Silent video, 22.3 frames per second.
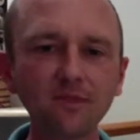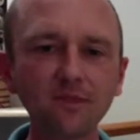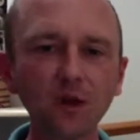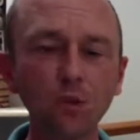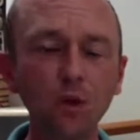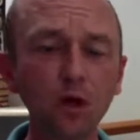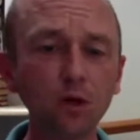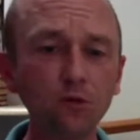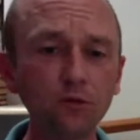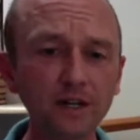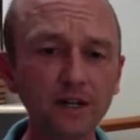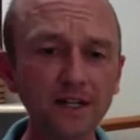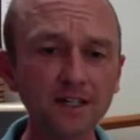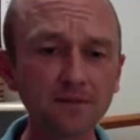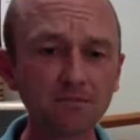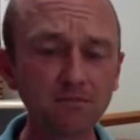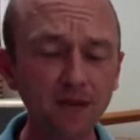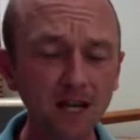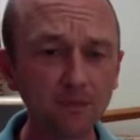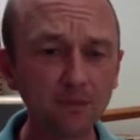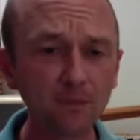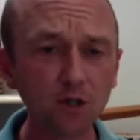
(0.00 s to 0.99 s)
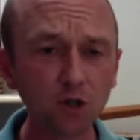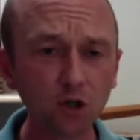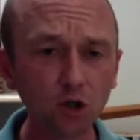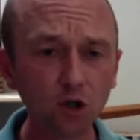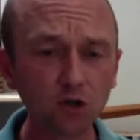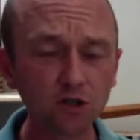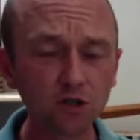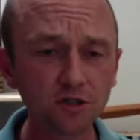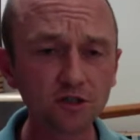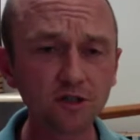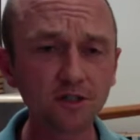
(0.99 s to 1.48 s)
Well, Reese, maybe
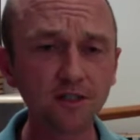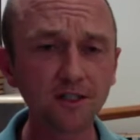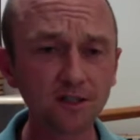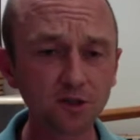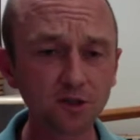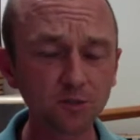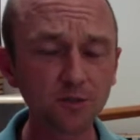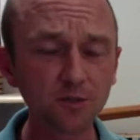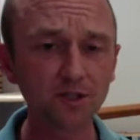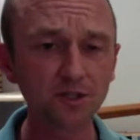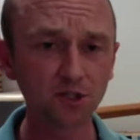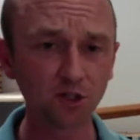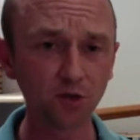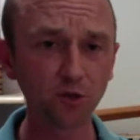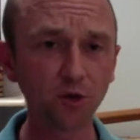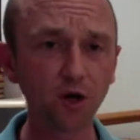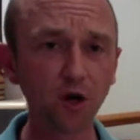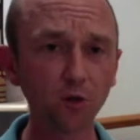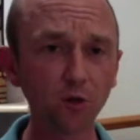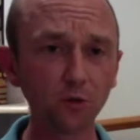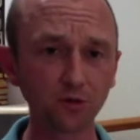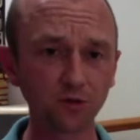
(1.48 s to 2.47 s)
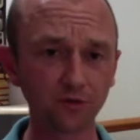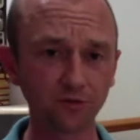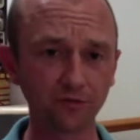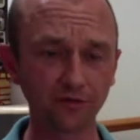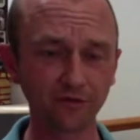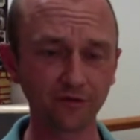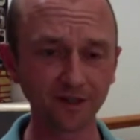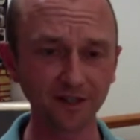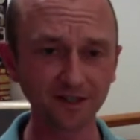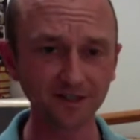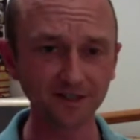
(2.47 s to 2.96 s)
you're just a little bit too old
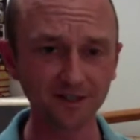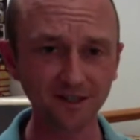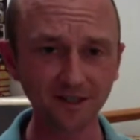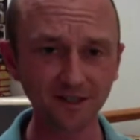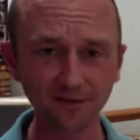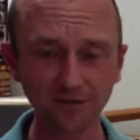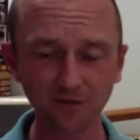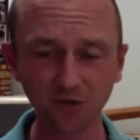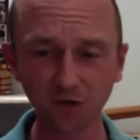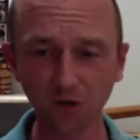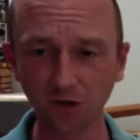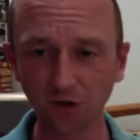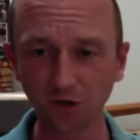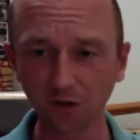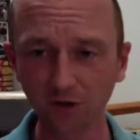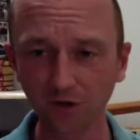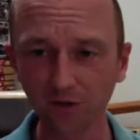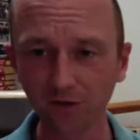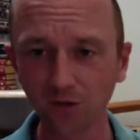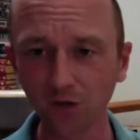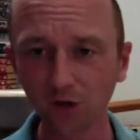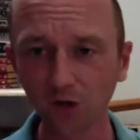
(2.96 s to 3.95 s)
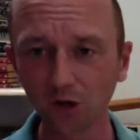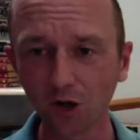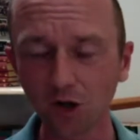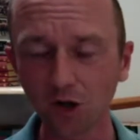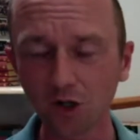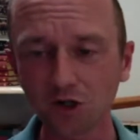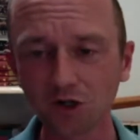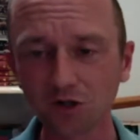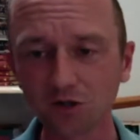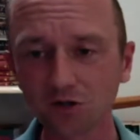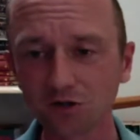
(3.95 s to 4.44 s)
for this if you're
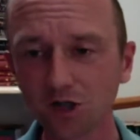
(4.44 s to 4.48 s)
lost.